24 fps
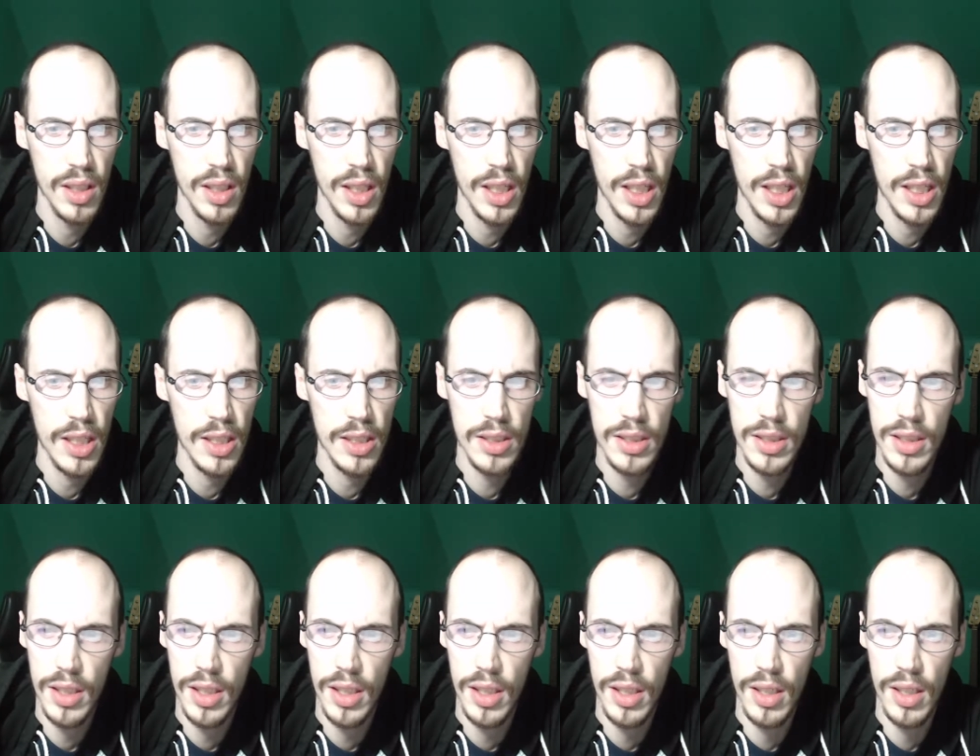He
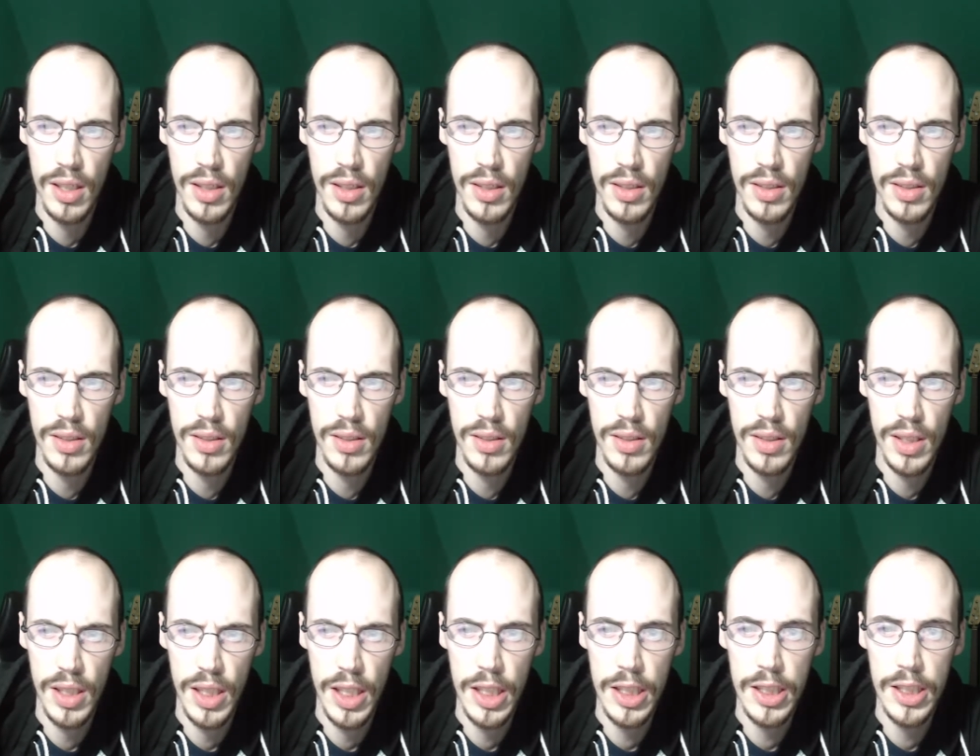
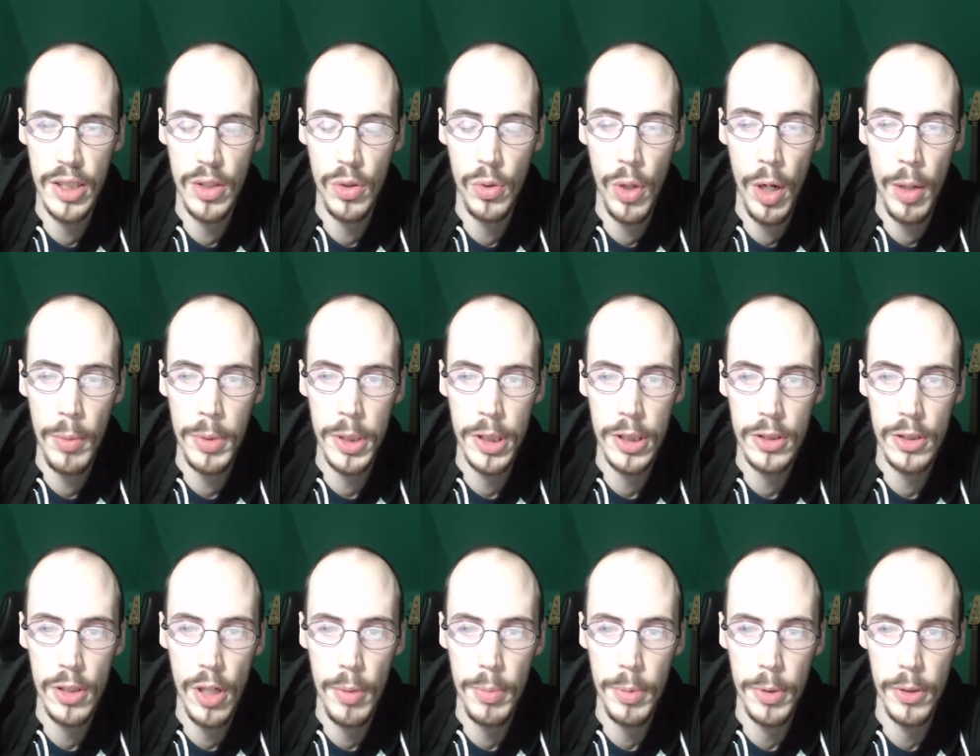is incredibly
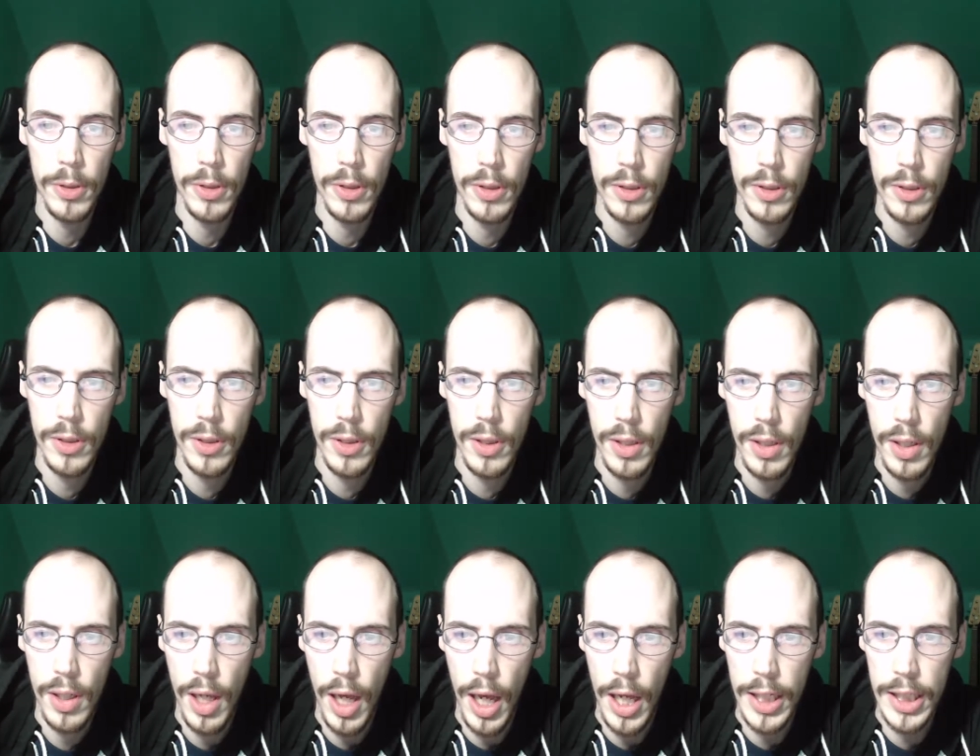stubborn.
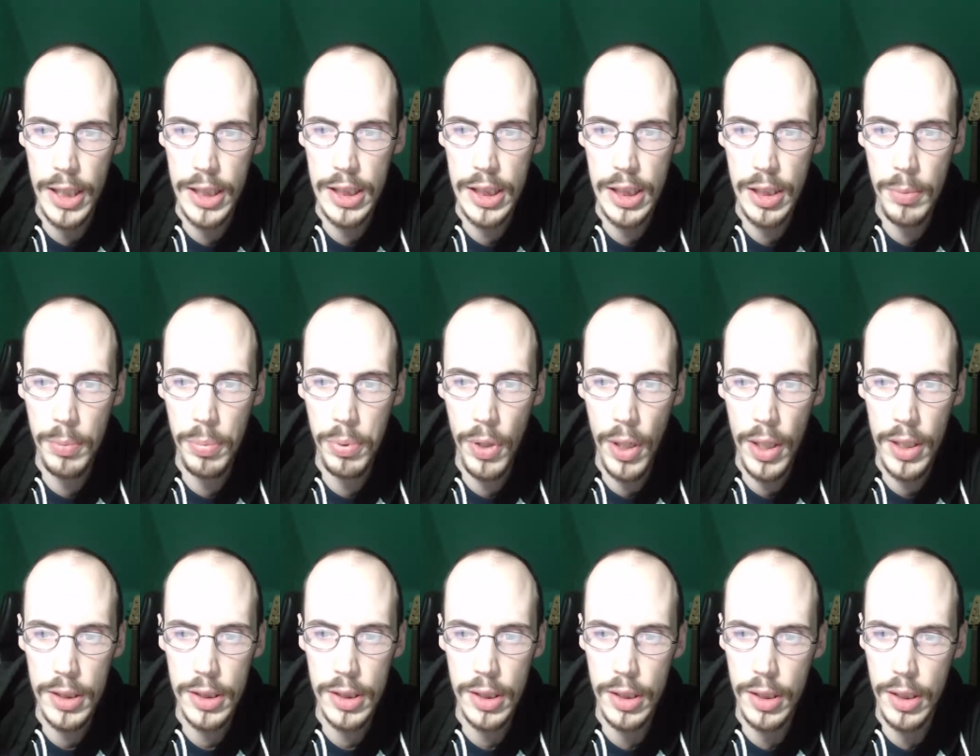I get the
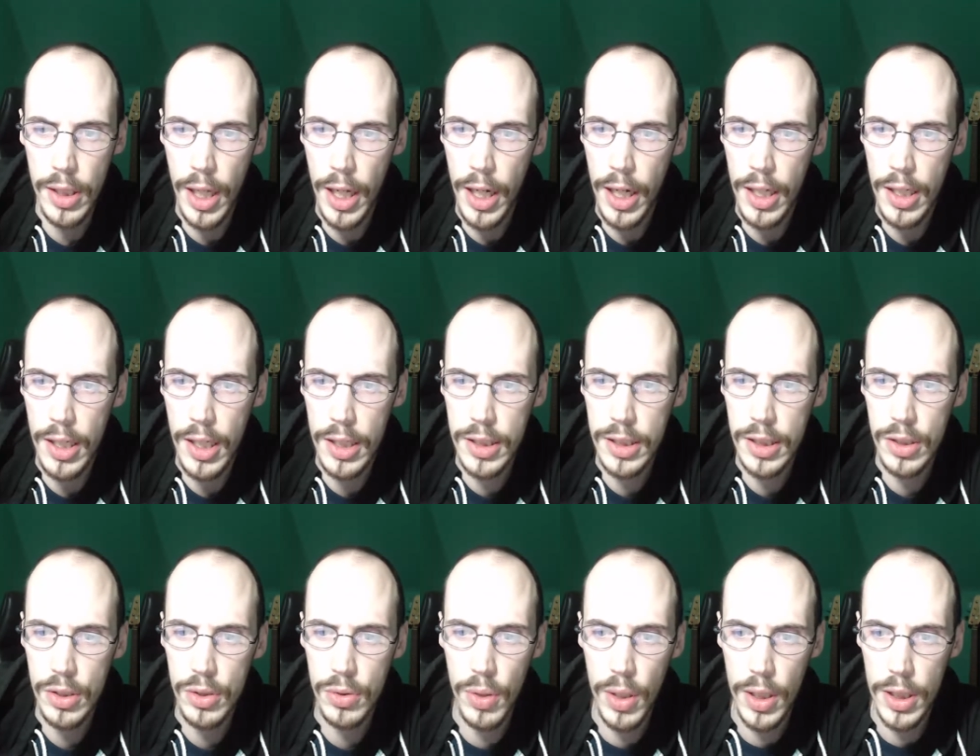impression that he doesn't
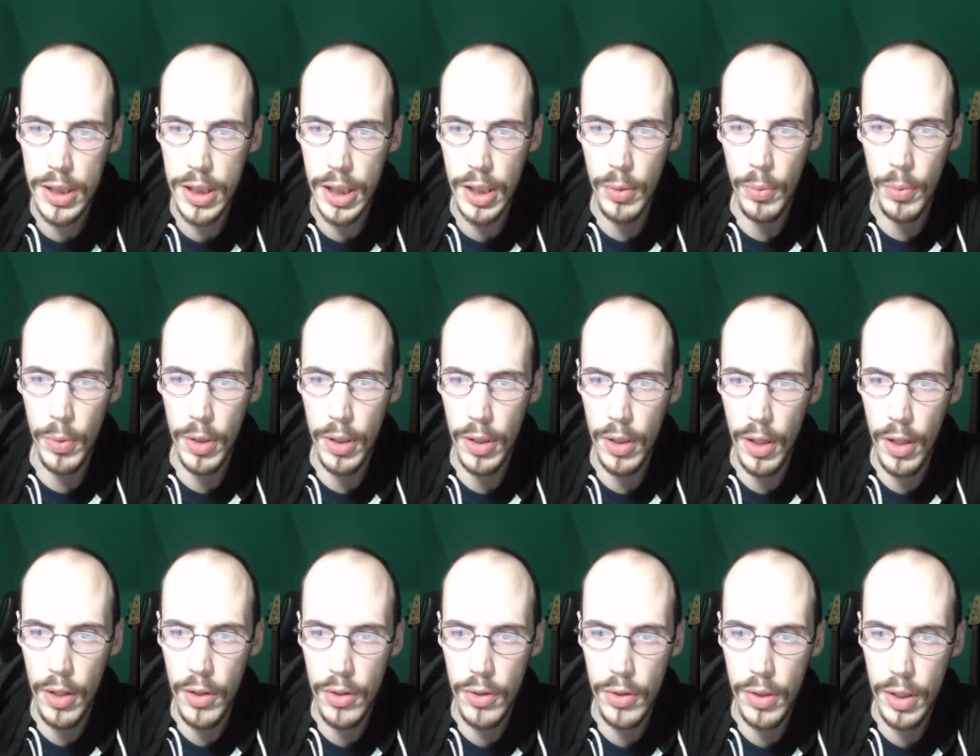trust anyone
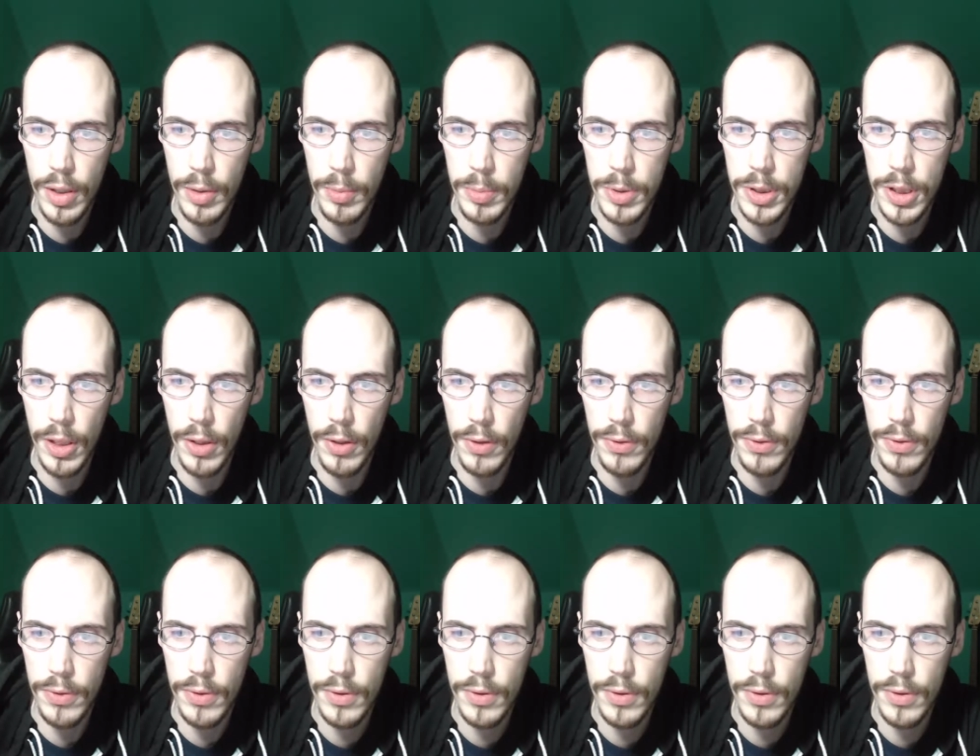other than himself.